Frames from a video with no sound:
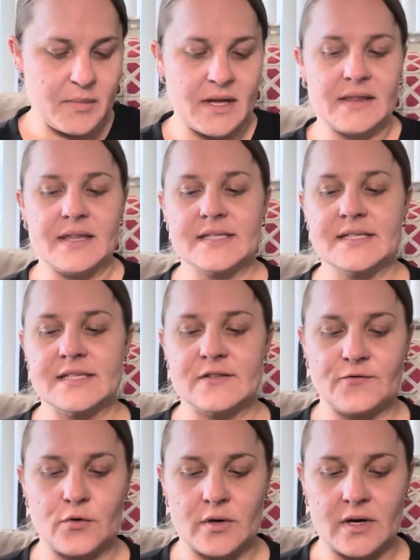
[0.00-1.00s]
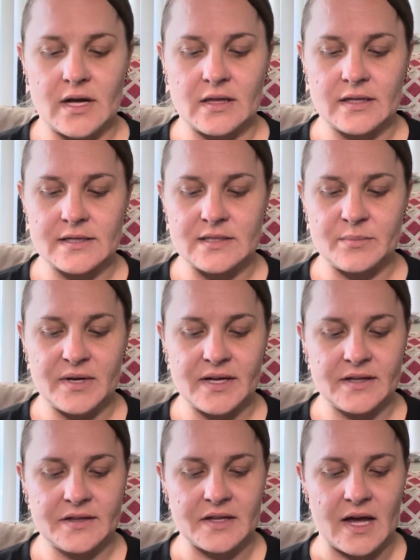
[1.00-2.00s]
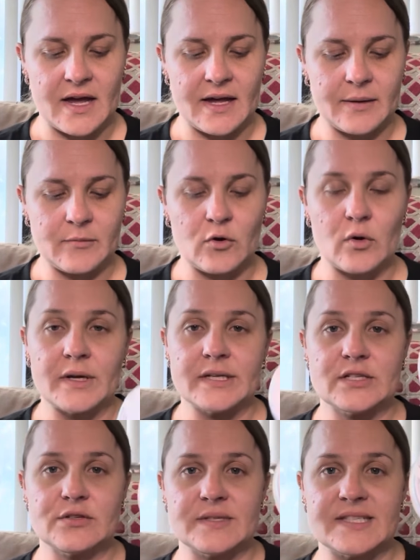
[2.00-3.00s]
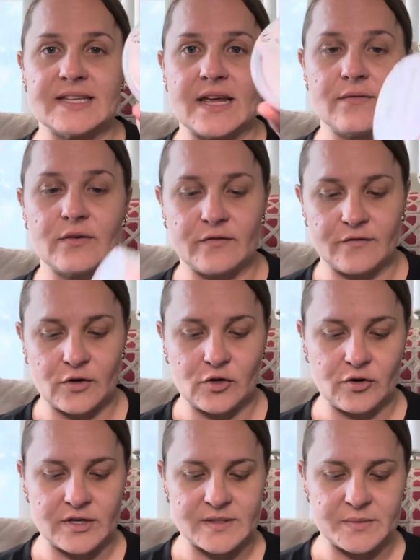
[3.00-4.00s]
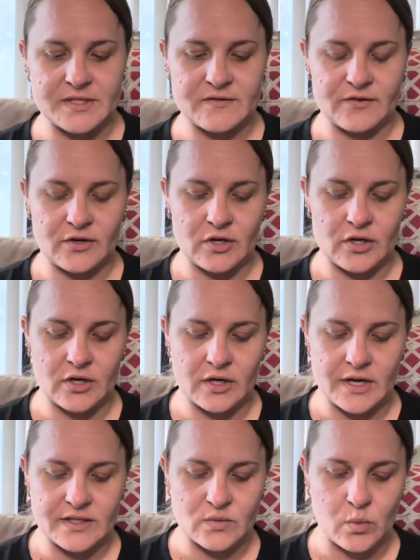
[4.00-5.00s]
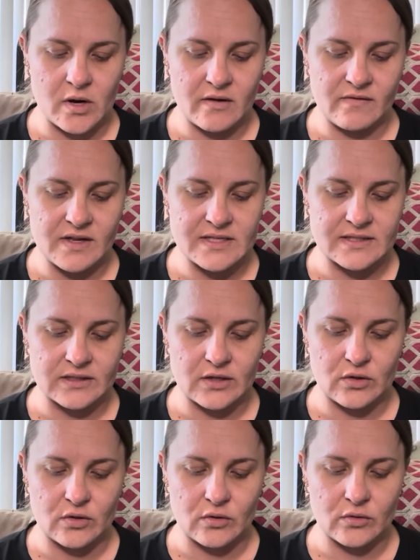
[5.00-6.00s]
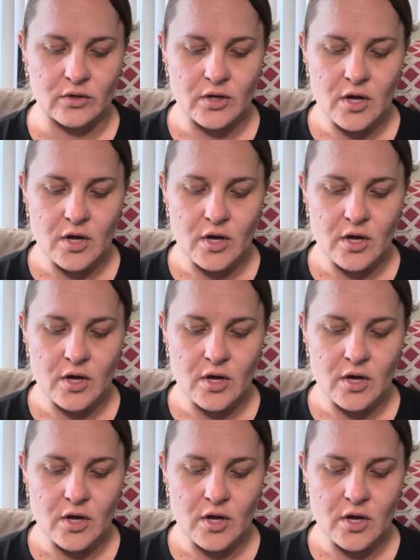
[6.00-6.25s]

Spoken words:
This is for Elizabeth. I'm going to save it for Christmas for her. It's one of these little